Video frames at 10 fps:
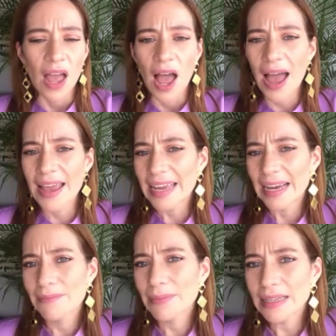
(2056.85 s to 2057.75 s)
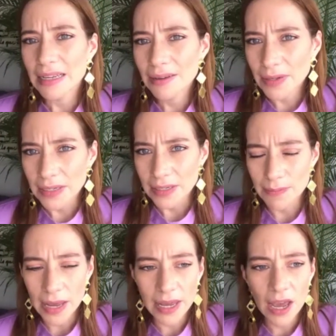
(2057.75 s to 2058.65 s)
I can't believe it.
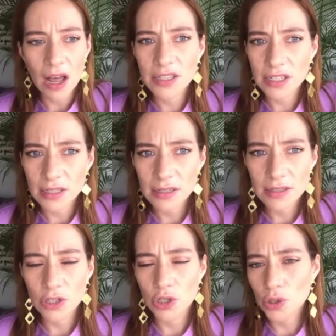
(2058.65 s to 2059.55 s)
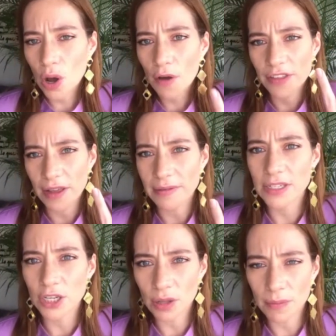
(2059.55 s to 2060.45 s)
My cousins, 2 of them
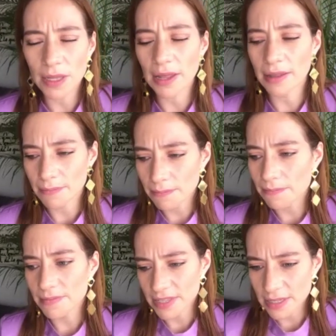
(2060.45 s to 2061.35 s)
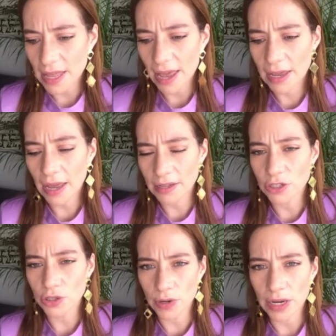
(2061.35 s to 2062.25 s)
told me that they can
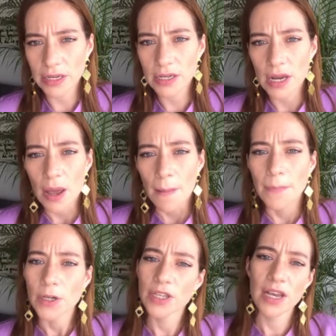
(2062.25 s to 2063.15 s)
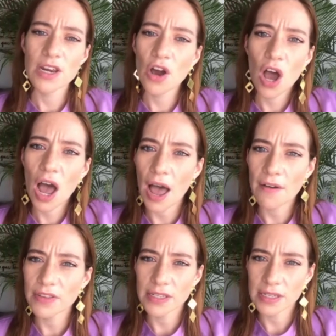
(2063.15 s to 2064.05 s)
do it, but they don't have
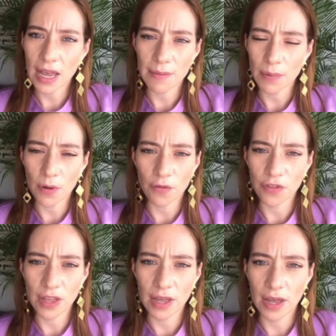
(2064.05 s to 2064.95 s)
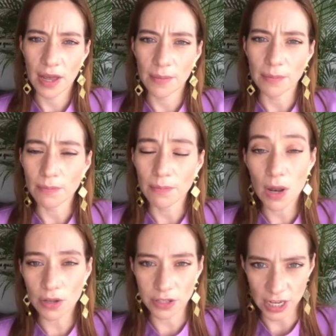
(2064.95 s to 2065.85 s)
the type of the
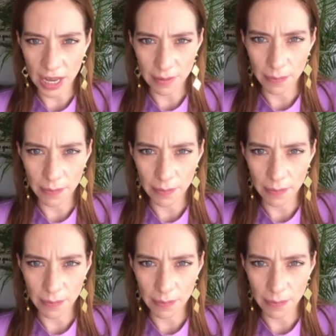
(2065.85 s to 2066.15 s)
blood type.